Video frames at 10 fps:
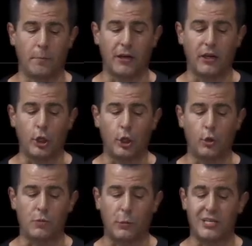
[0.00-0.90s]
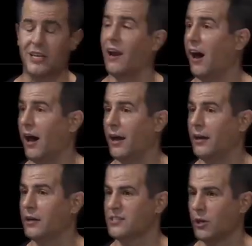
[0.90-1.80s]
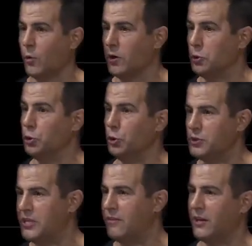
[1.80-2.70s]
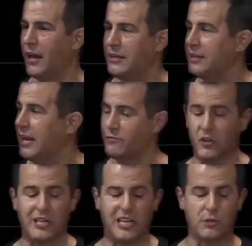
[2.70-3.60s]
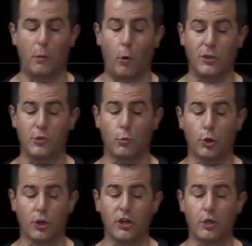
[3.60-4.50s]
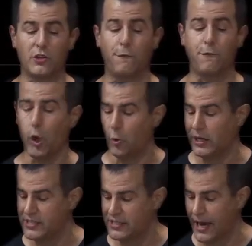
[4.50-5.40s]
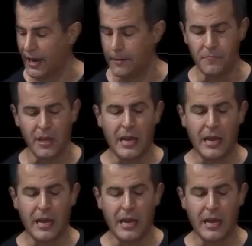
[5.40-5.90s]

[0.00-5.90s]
I'm not going to use percent %i because I don't want to lose even anything after the decimal point. So well, you're going to use a float instead.